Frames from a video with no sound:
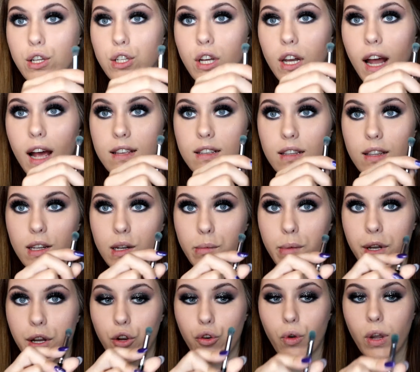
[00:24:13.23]
It has a little bit
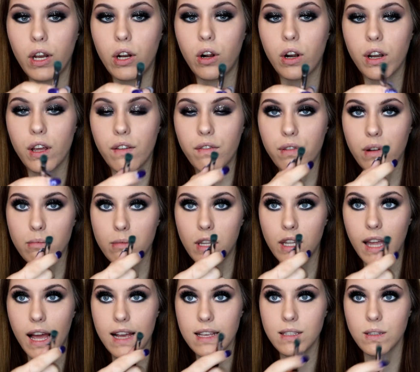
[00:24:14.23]
of green on it from the
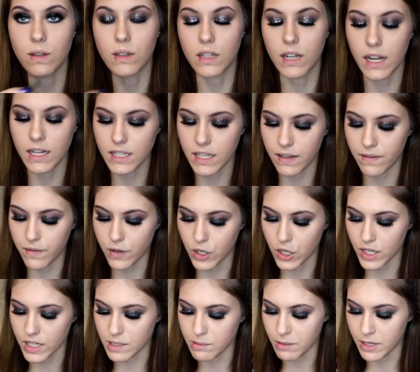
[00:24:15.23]
last look that I did for
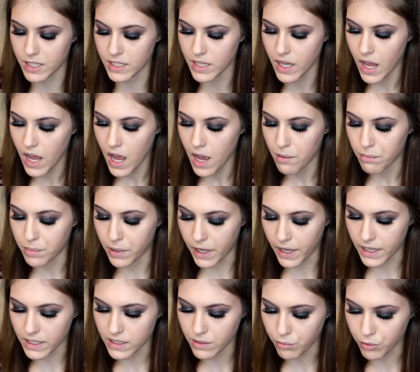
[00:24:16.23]
Christmas,
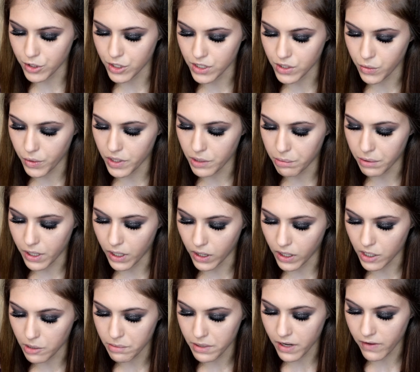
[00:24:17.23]
but we're just going to put a
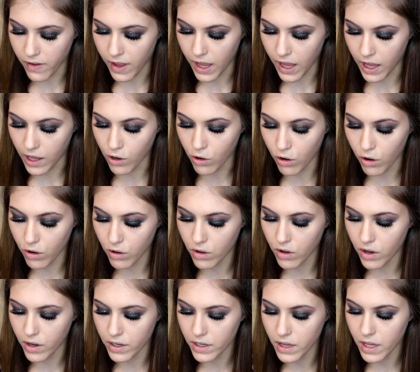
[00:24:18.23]
little bit of Hey Girl
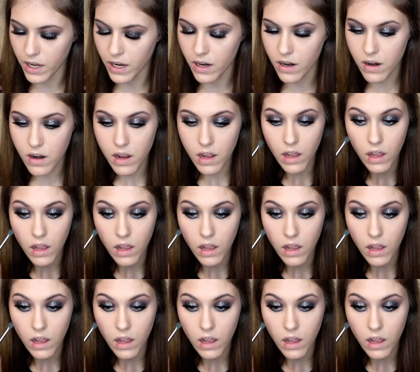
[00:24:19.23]
on there,